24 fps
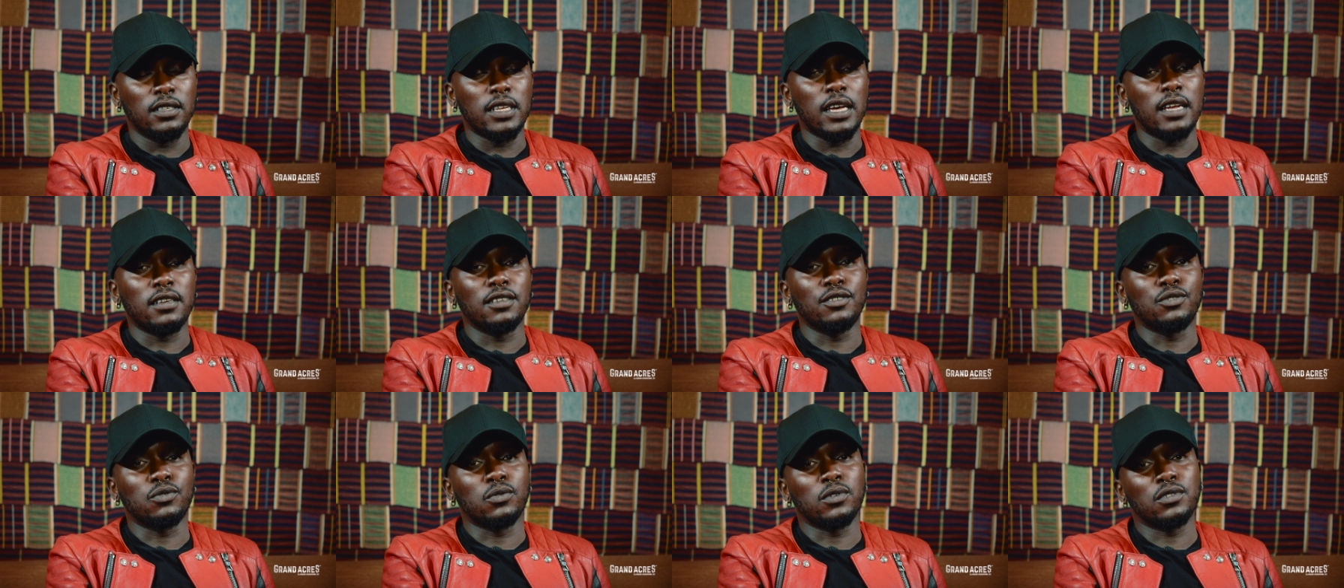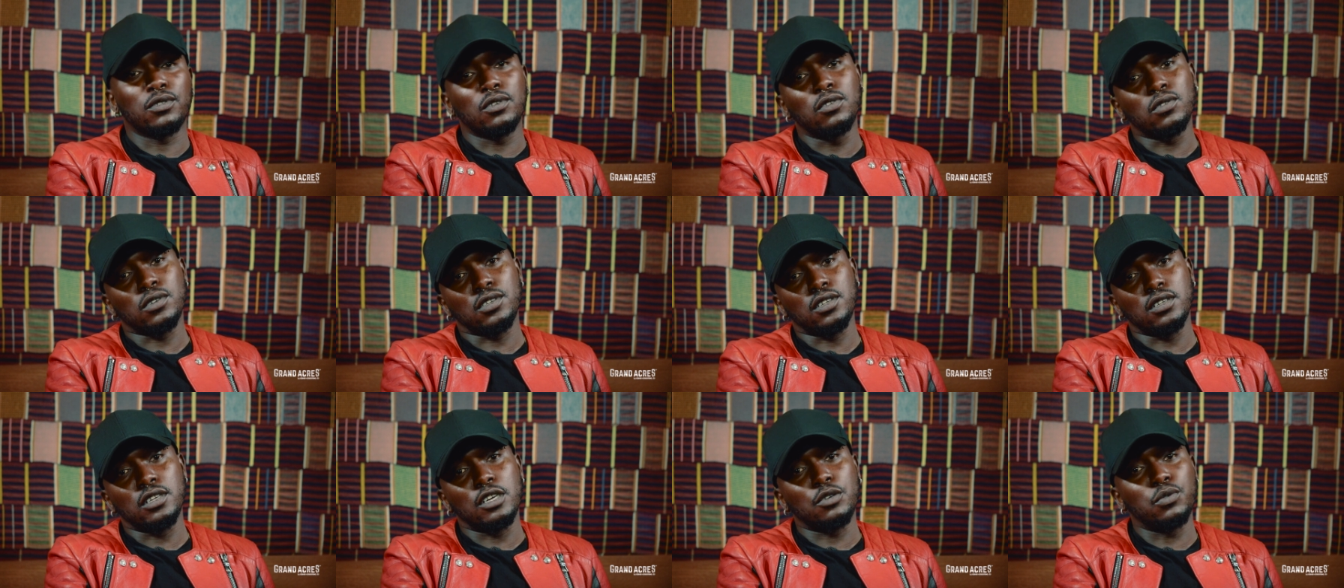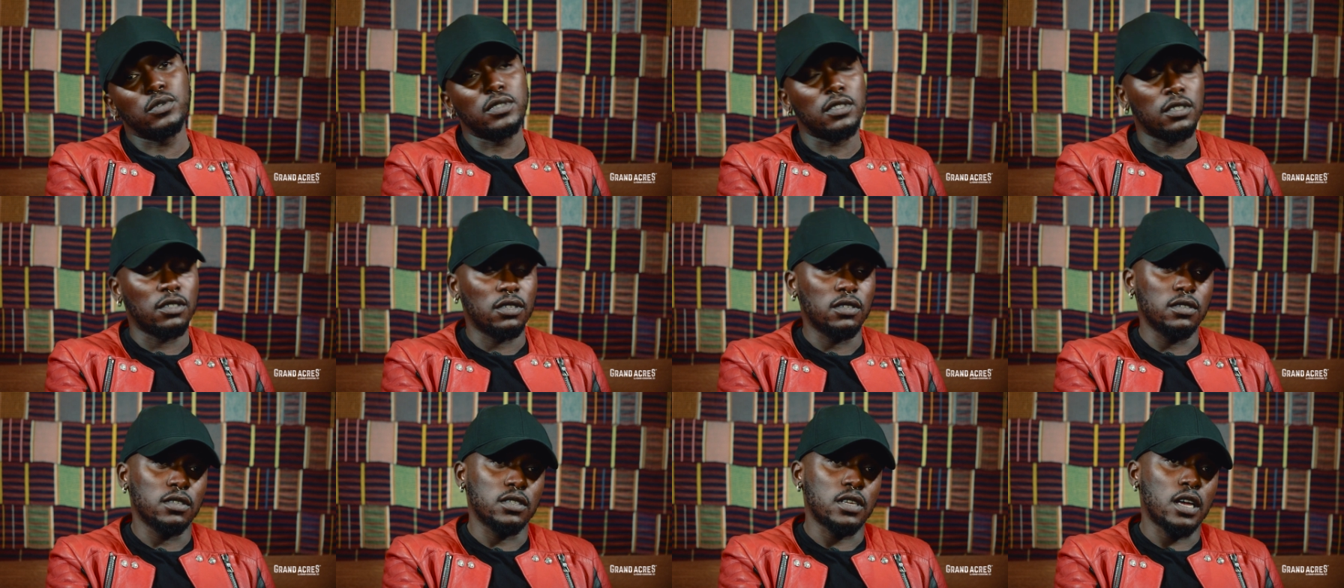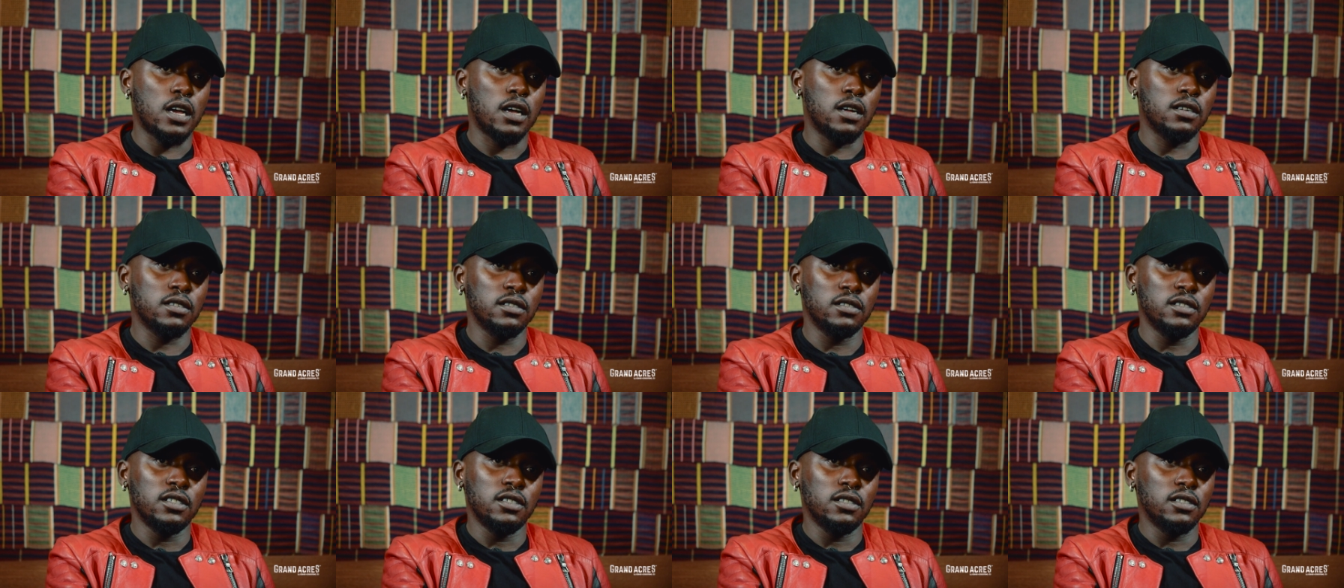that is what Goshen Acquisitions
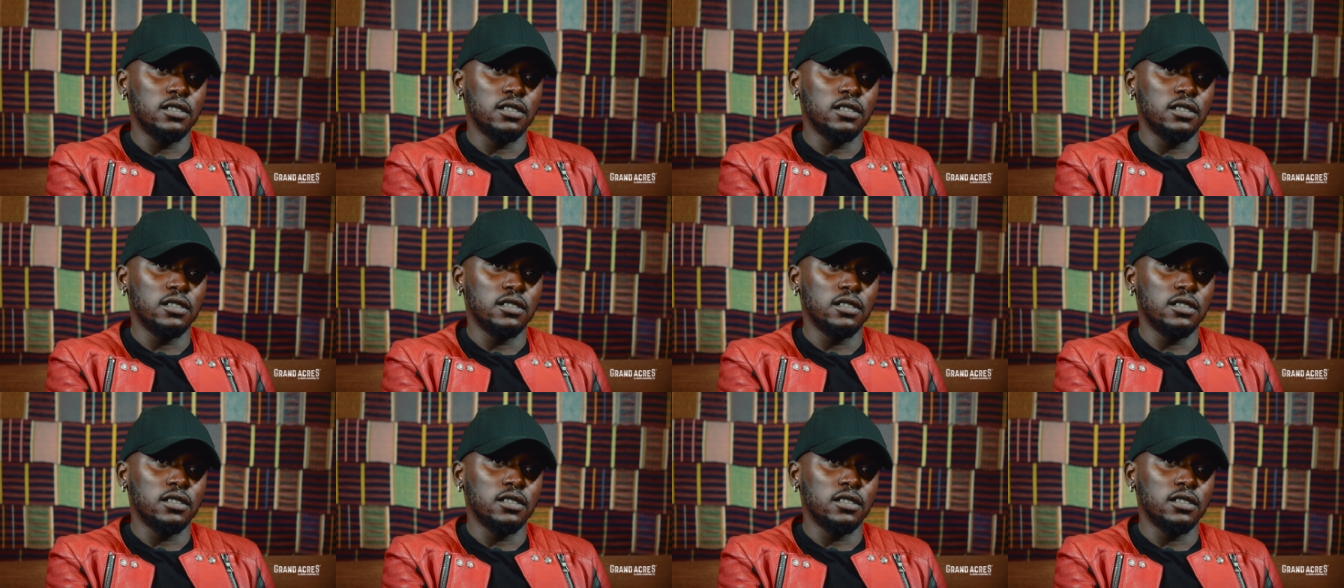are.